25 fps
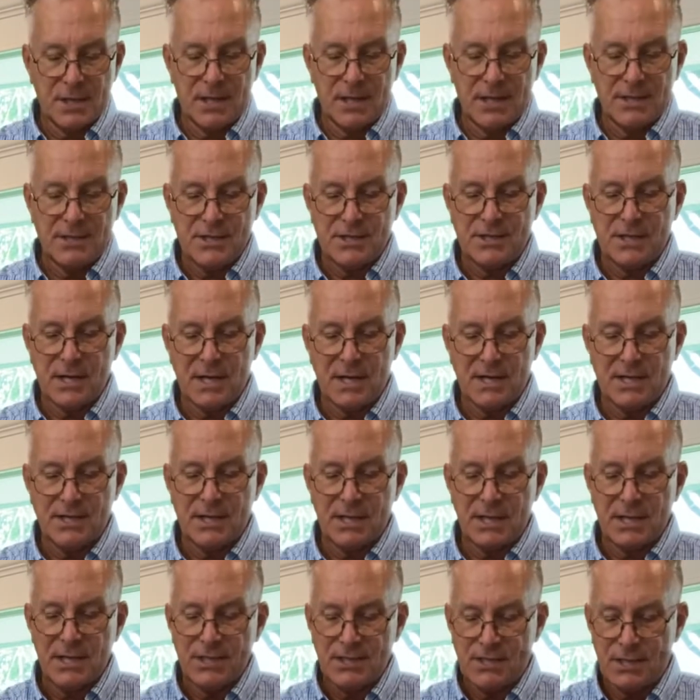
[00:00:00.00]
I just think it's
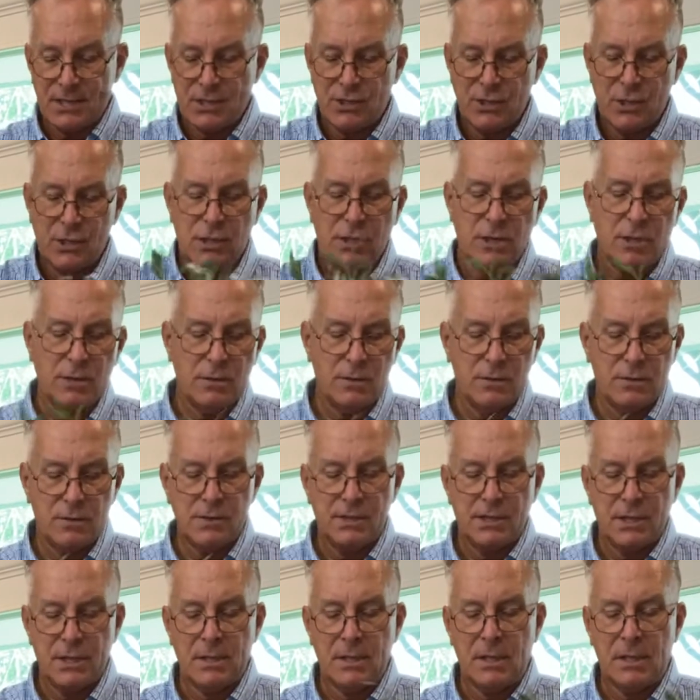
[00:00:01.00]
easy to
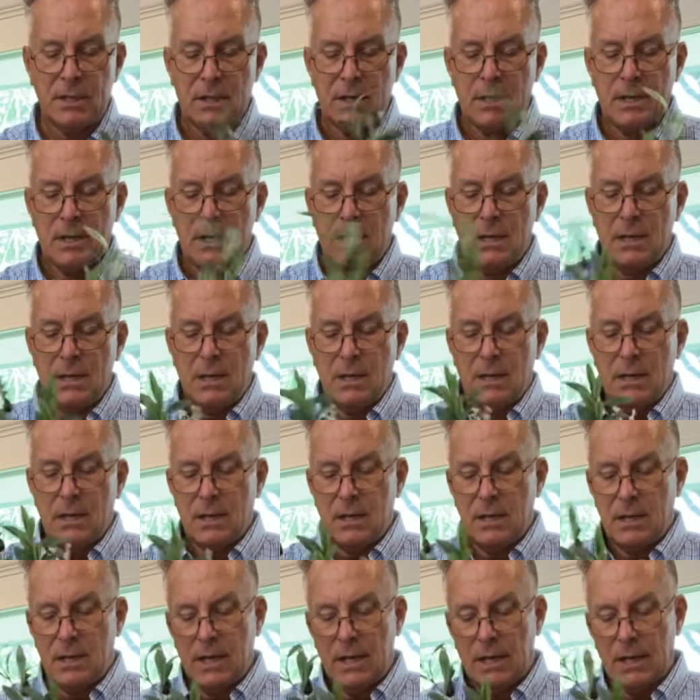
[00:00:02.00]
use.
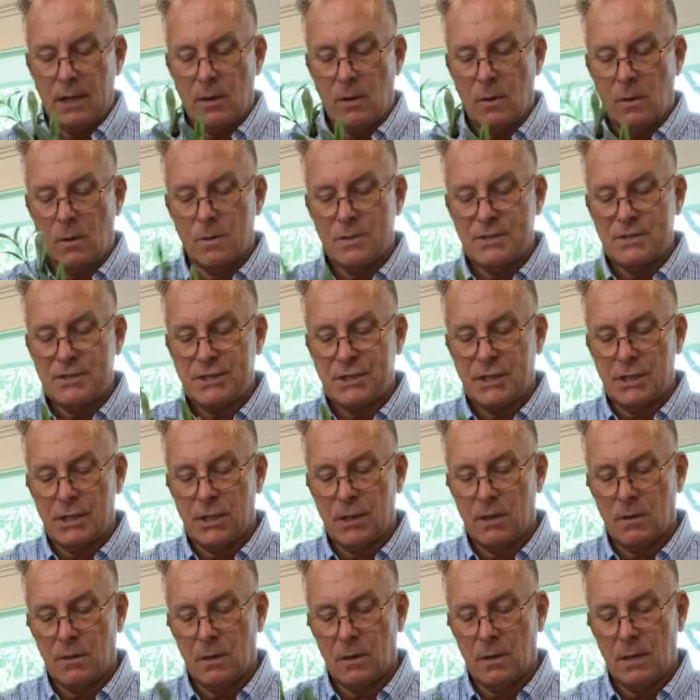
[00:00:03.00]
It holds
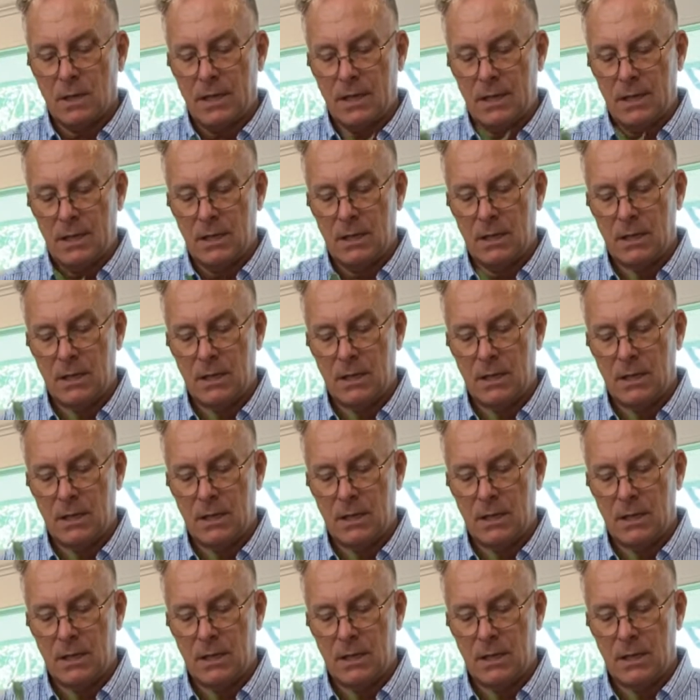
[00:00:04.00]
securely.